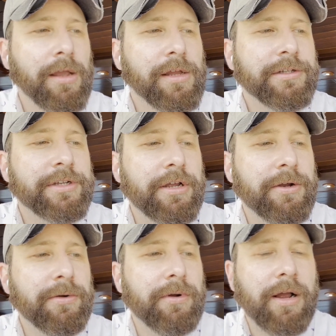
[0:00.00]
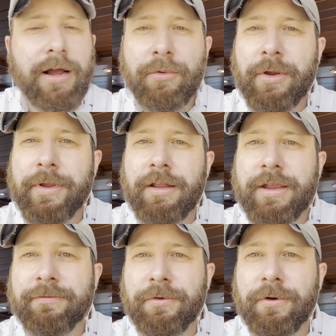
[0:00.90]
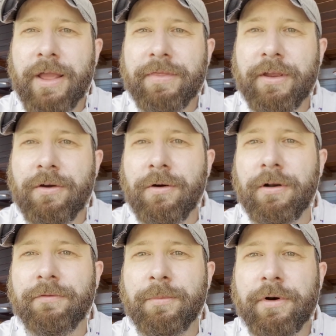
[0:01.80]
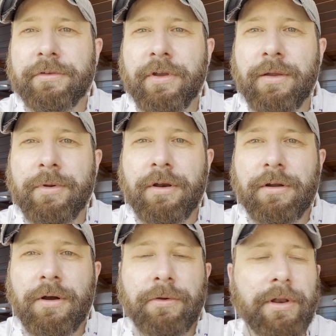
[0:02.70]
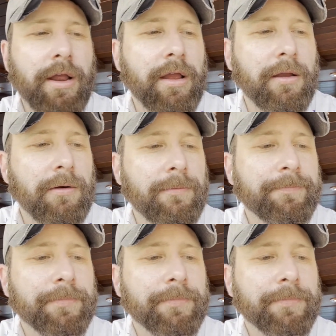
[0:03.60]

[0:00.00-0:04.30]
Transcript: So we're going to be looking at the Carnival Birthday Beer Golden Ale.